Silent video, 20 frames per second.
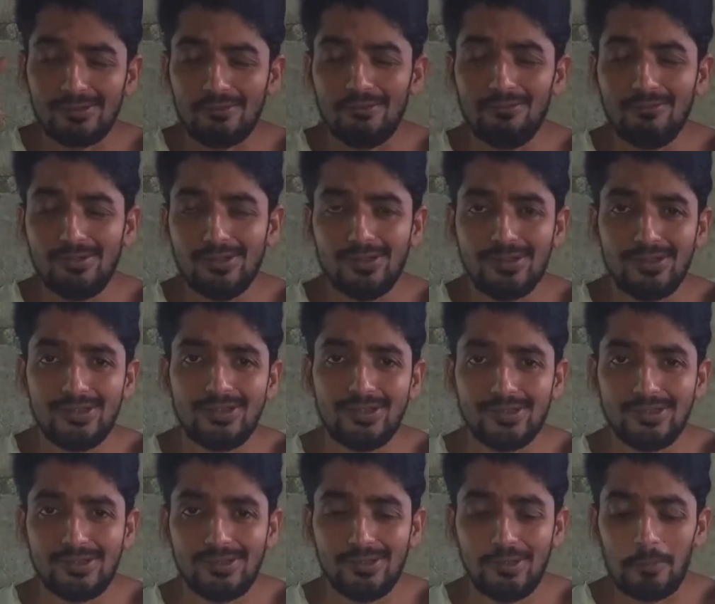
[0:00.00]
Very
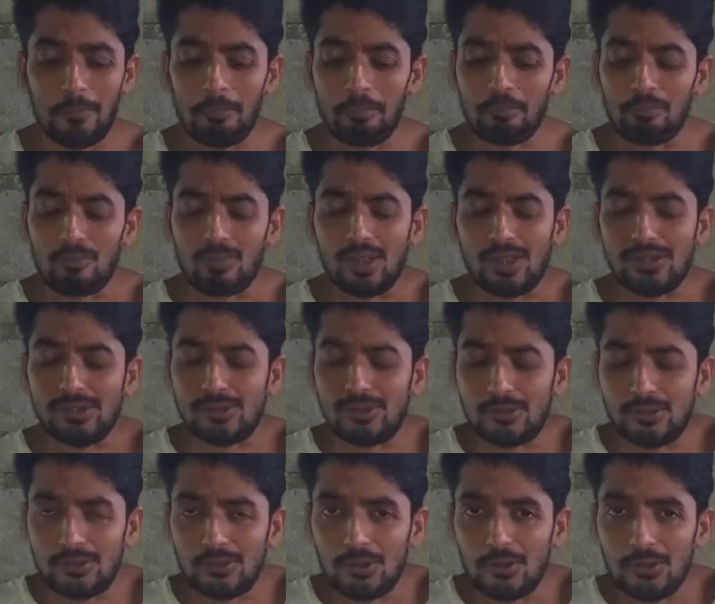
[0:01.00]
tasty. Just
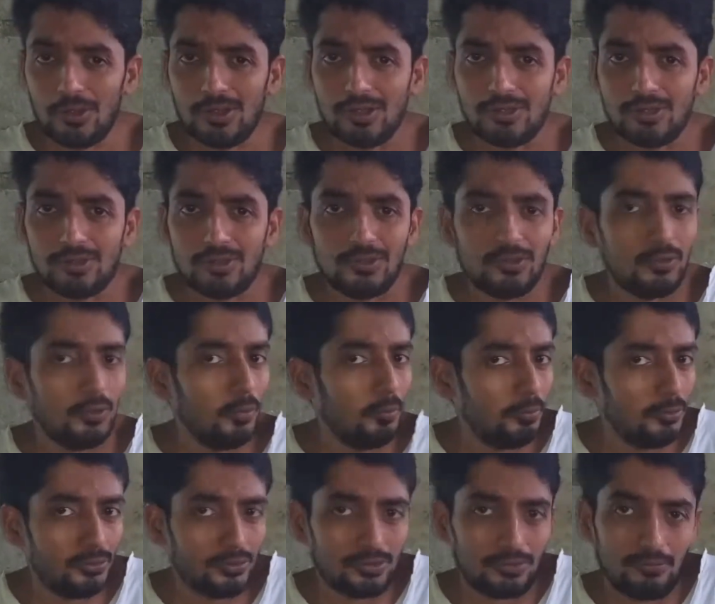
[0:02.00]
no
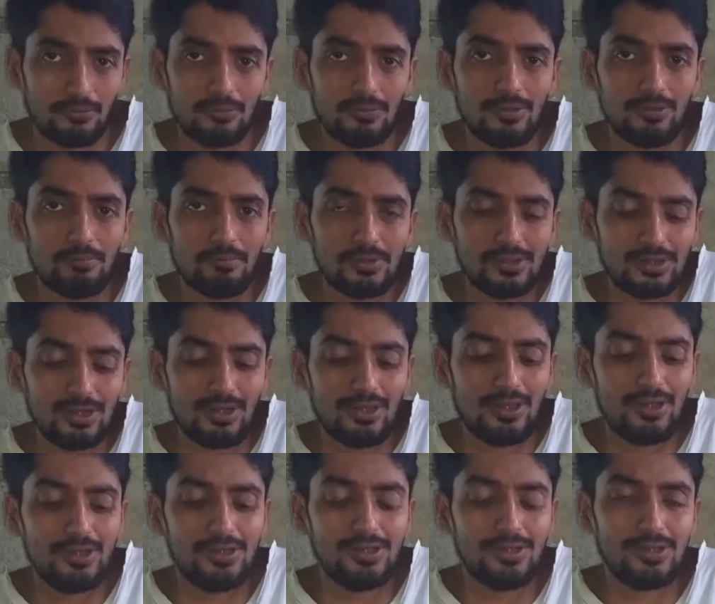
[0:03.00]
more masala
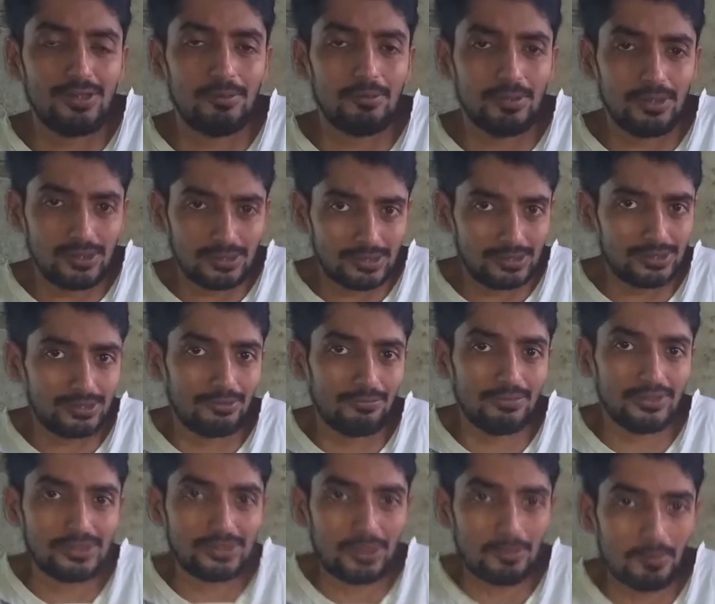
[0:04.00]
anything. This is the
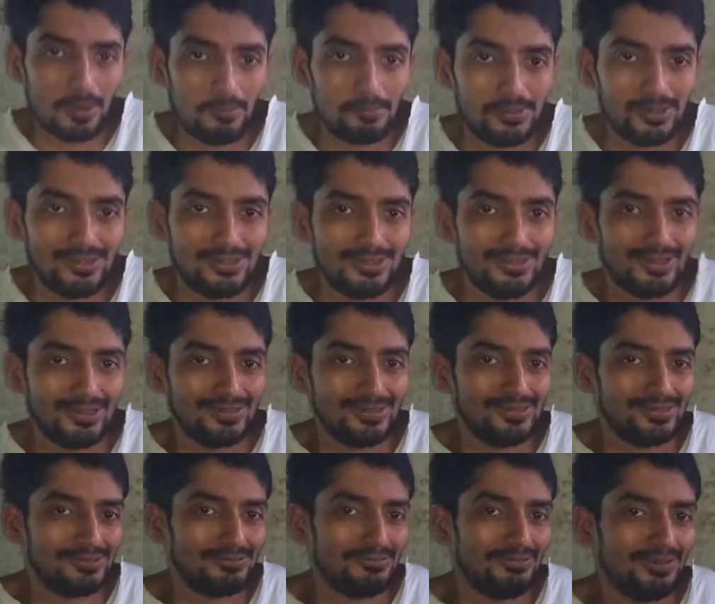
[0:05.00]
first time I'm eating like
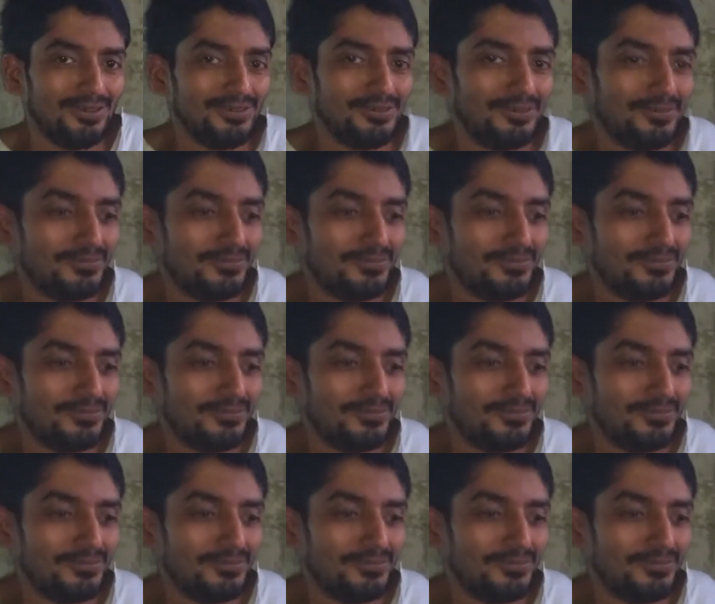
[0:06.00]
this one.